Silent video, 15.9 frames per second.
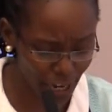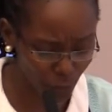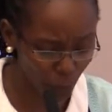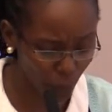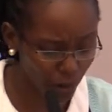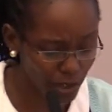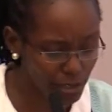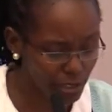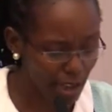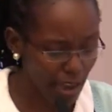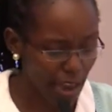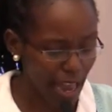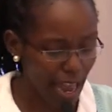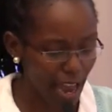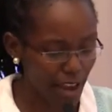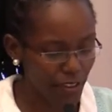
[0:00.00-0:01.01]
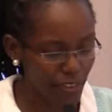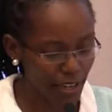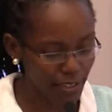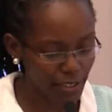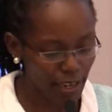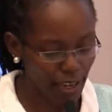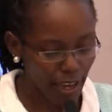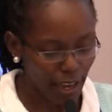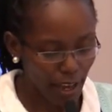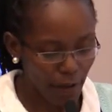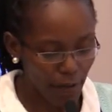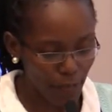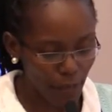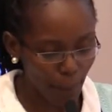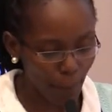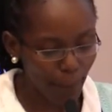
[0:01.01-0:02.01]
that was, and that
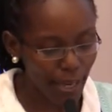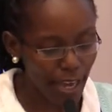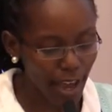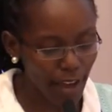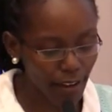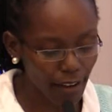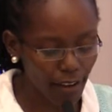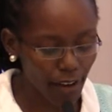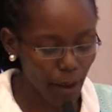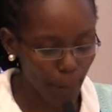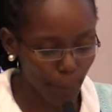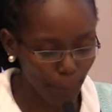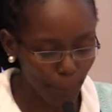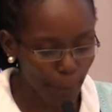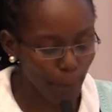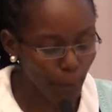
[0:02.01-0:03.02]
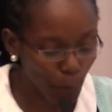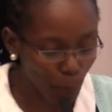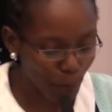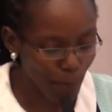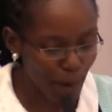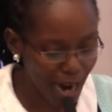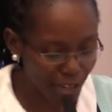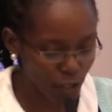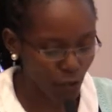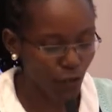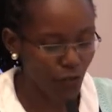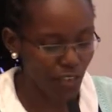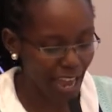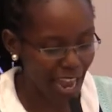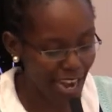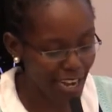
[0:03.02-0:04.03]
being part
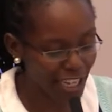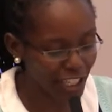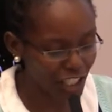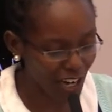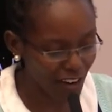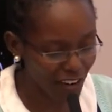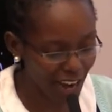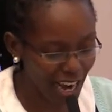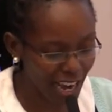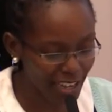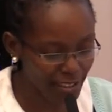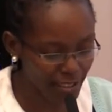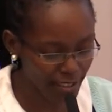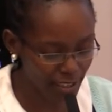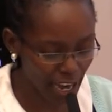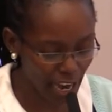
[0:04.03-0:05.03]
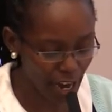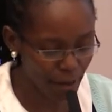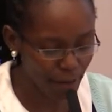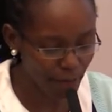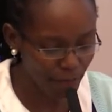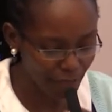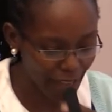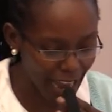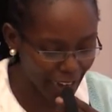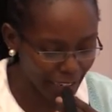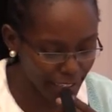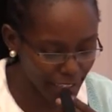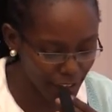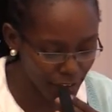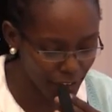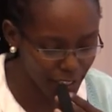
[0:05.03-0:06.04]
of the NHRI's
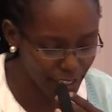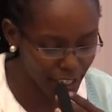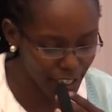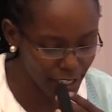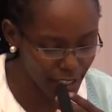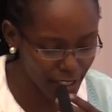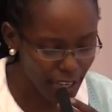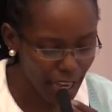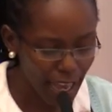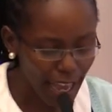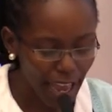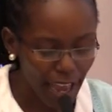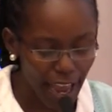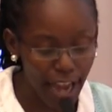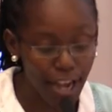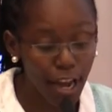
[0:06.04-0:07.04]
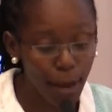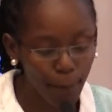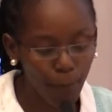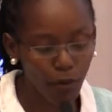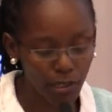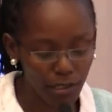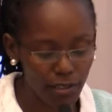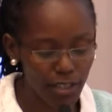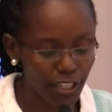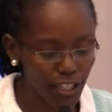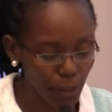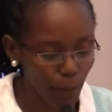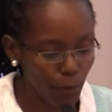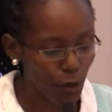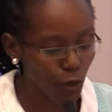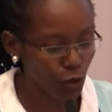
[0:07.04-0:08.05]
activities enabled the
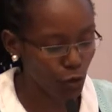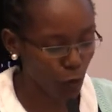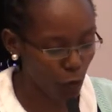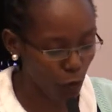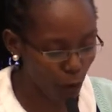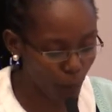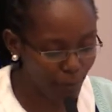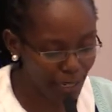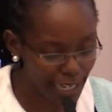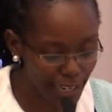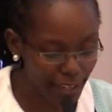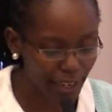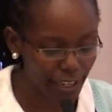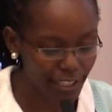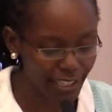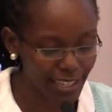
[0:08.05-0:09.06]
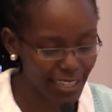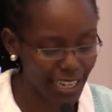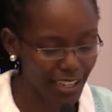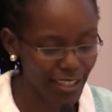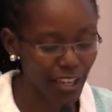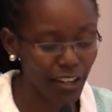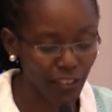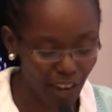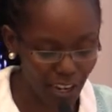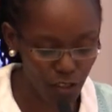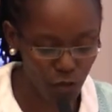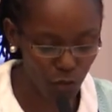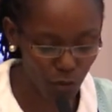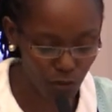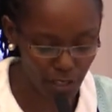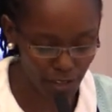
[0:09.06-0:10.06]
DPO to form linkages at the
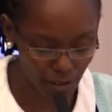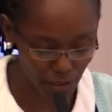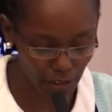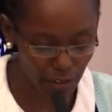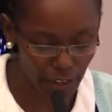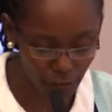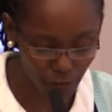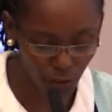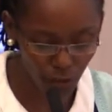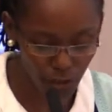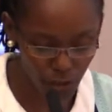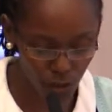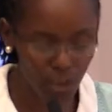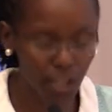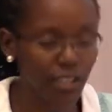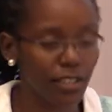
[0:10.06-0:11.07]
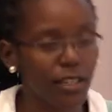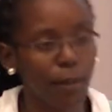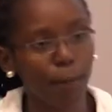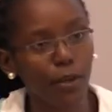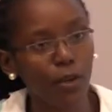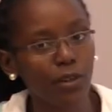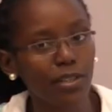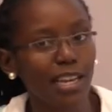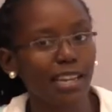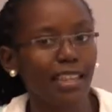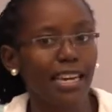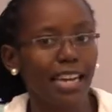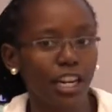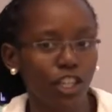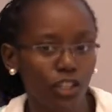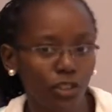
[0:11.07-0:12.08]
grassroots level so that DPOs at the
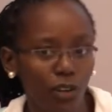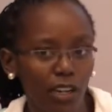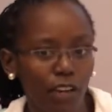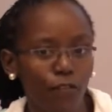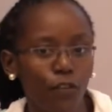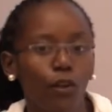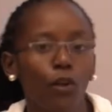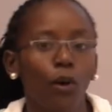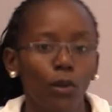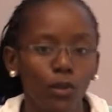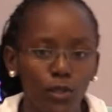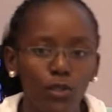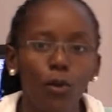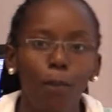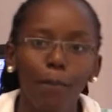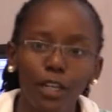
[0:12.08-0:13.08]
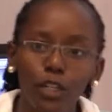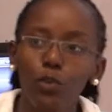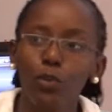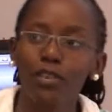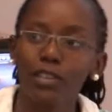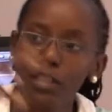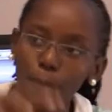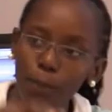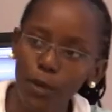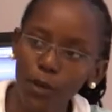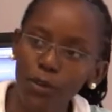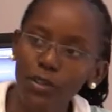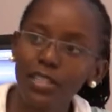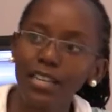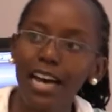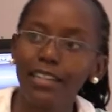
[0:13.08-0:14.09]
national level also meet with
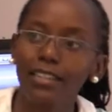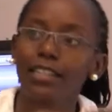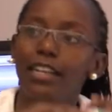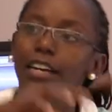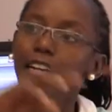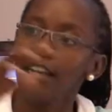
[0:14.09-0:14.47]
DPOs at